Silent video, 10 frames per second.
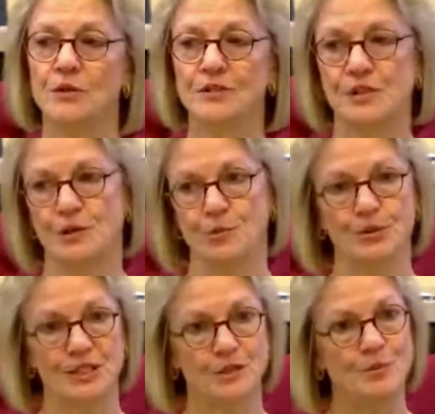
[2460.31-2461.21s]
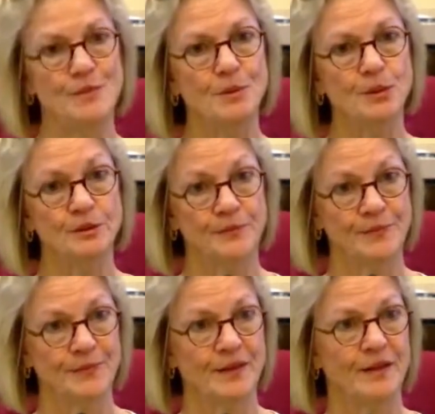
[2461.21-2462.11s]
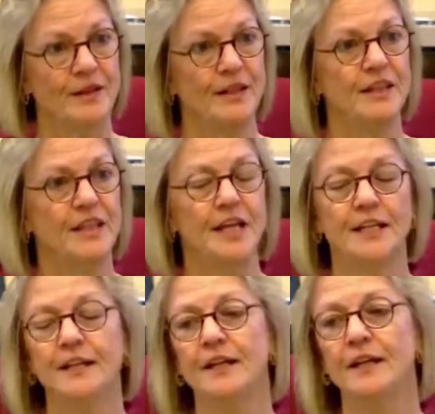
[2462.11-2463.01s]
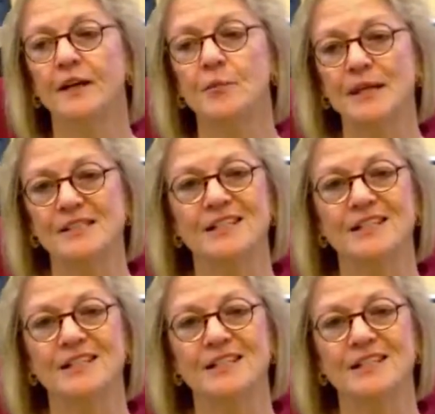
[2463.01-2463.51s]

is there to protect people, then it makes it